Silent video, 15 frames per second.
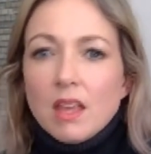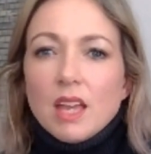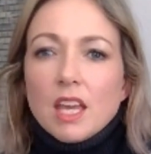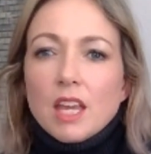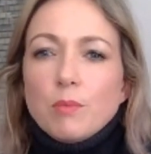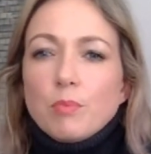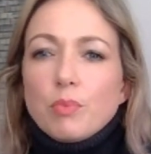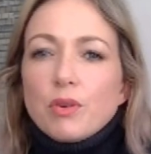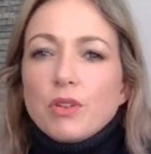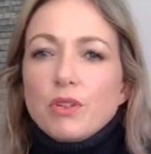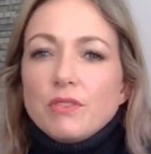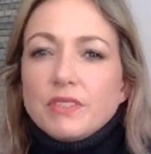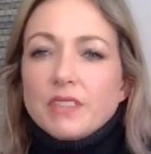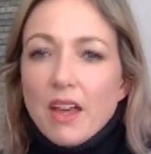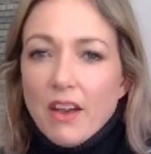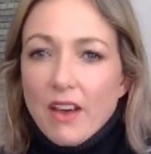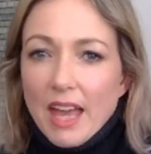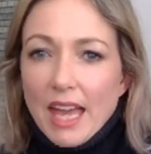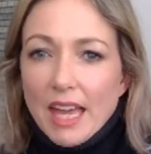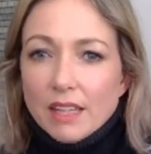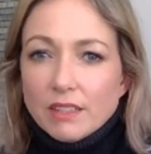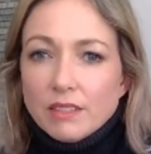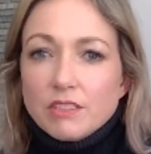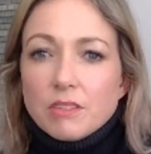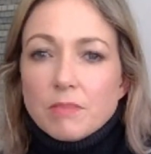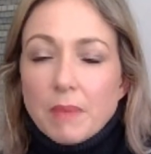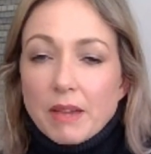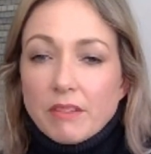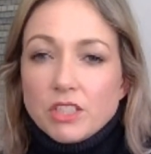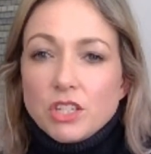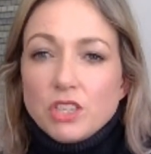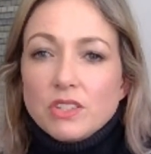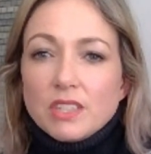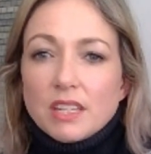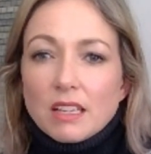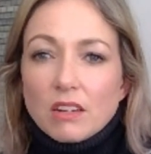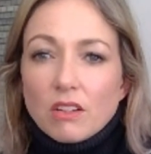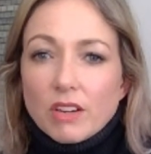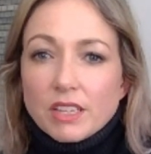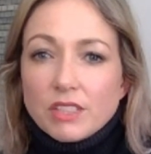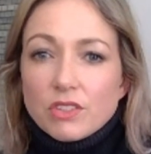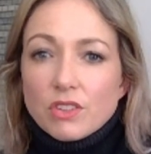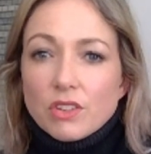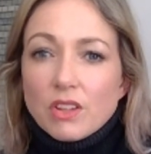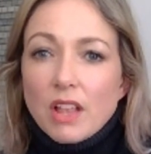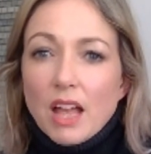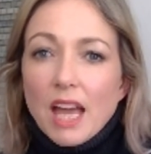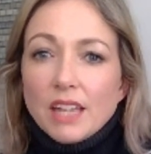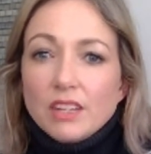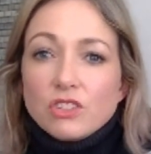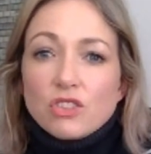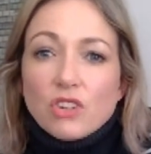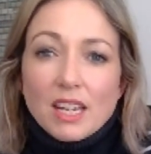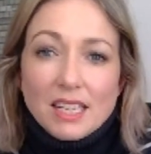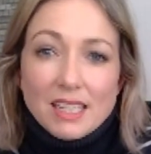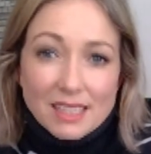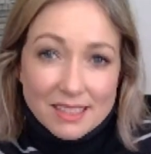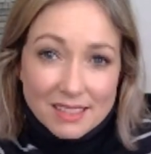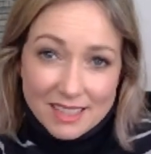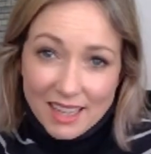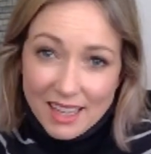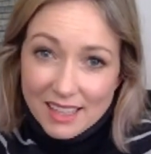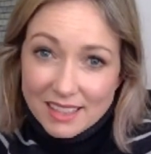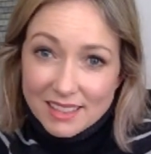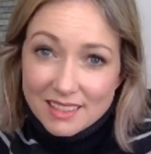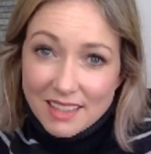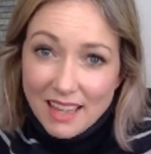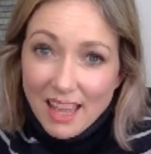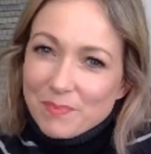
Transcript: improves heart health by reducing cholesterol and triglycerides,